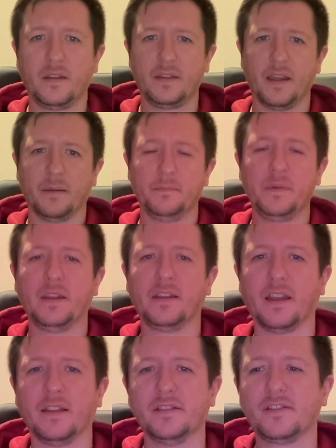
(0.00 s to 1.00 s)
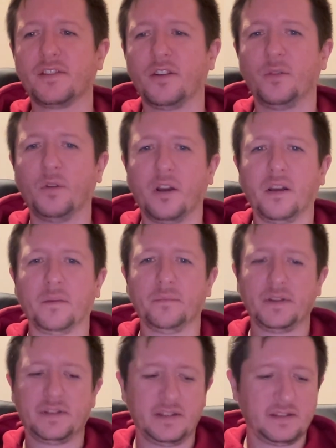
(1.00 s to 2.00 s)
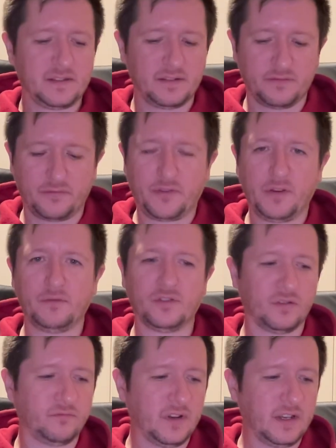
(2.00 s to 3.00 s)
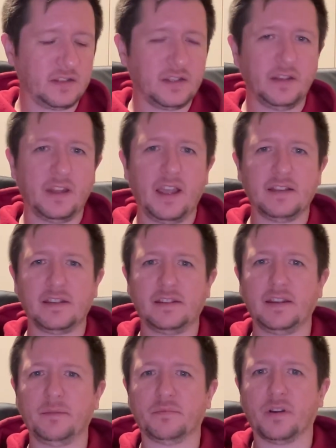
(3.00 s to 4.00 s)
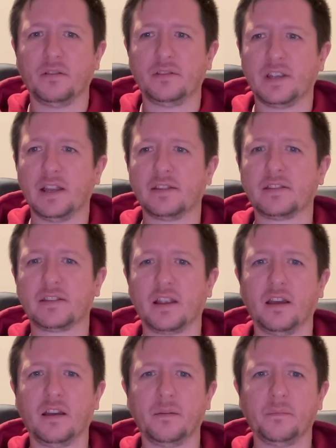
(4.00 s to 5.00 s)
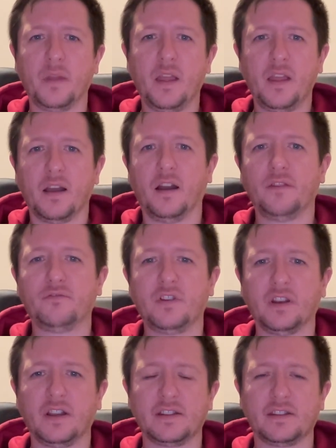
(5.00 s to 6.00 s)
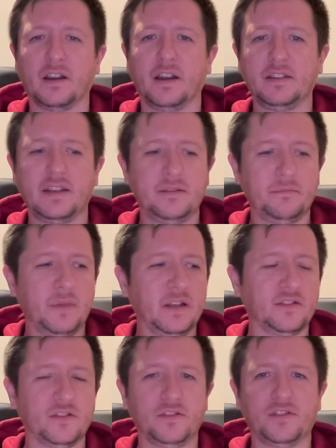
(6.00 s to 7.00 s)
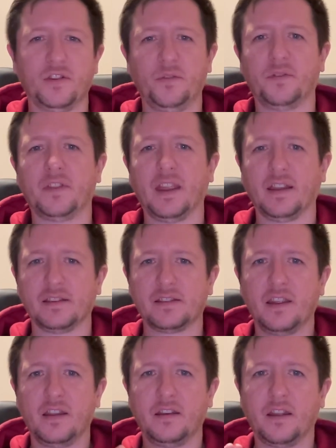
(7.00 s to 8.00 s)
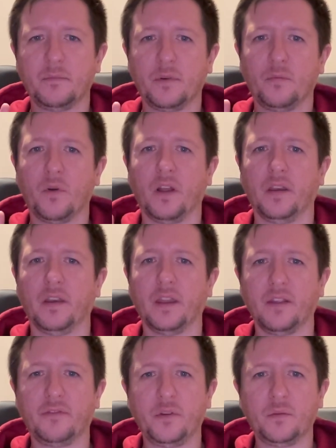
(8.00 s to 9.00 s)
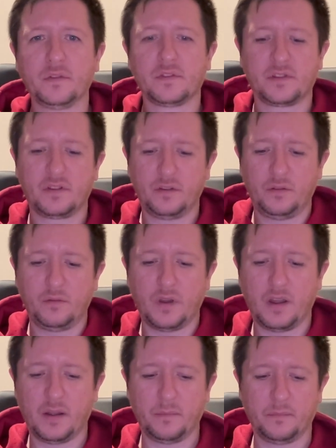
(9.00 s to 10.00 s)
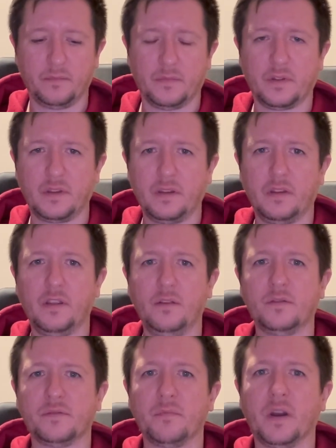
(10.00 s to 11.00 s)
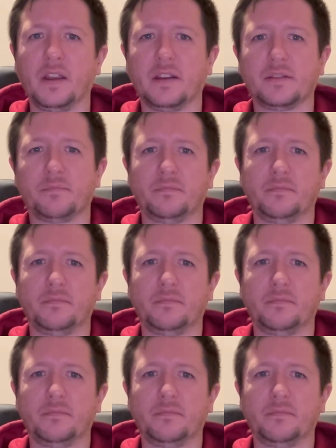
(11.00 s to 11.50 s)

Yeah, me again. So this is future rich in the editing process. I've realized that I didn't mention two things. Number one, if you want to use Mike's